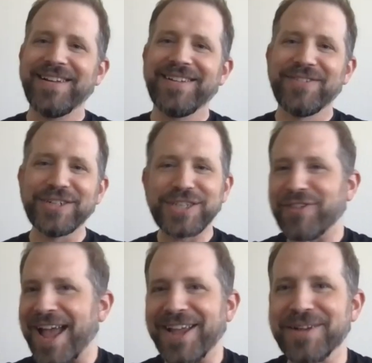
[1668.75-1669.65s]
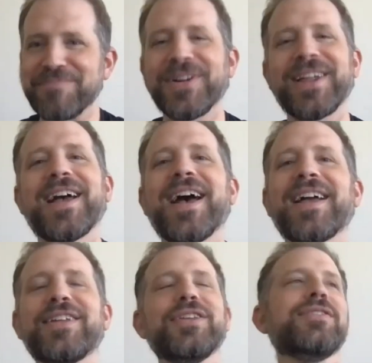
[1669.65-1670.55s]
whichever hat you're putting on,
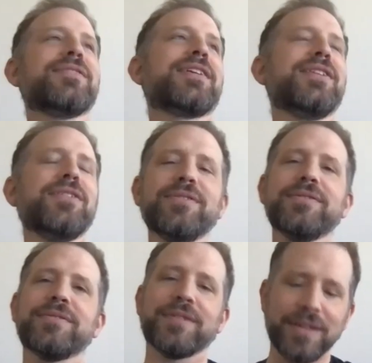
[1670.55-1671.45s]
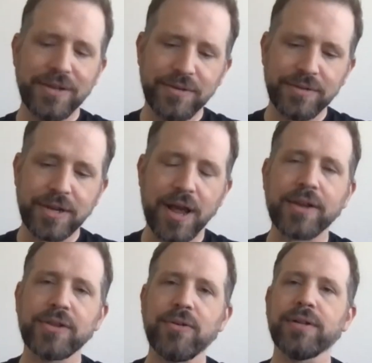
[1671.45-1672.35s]
can you
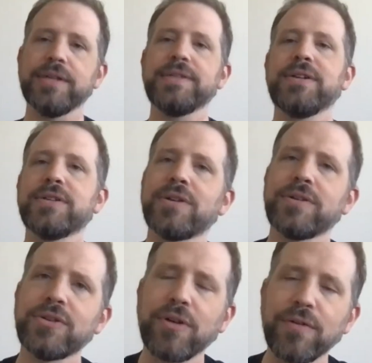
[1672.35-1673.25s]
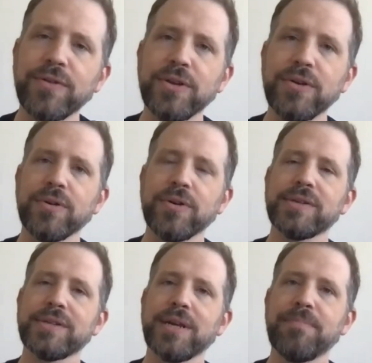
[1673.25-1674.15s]
talk to our listeners, to our
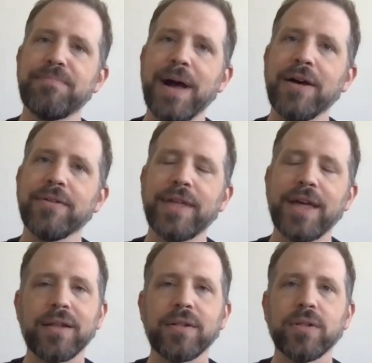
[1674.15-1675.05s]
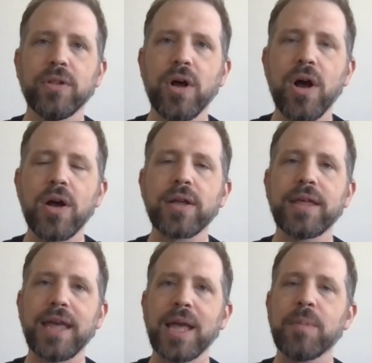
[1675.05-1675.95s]
viewers, about that long
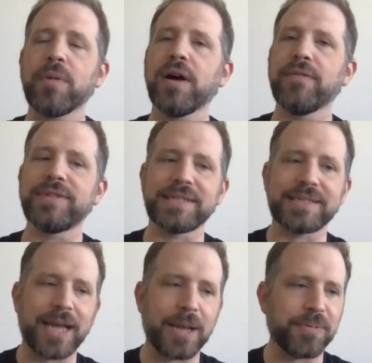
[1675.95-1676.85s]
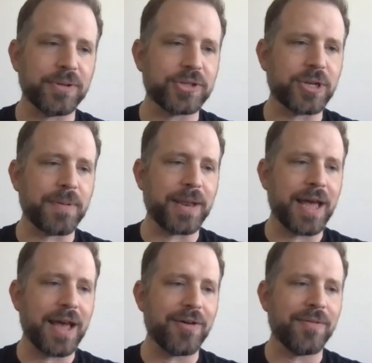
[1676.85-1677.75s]
game of discipleship and
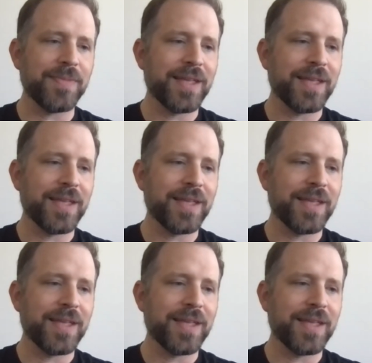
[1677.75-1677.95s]
how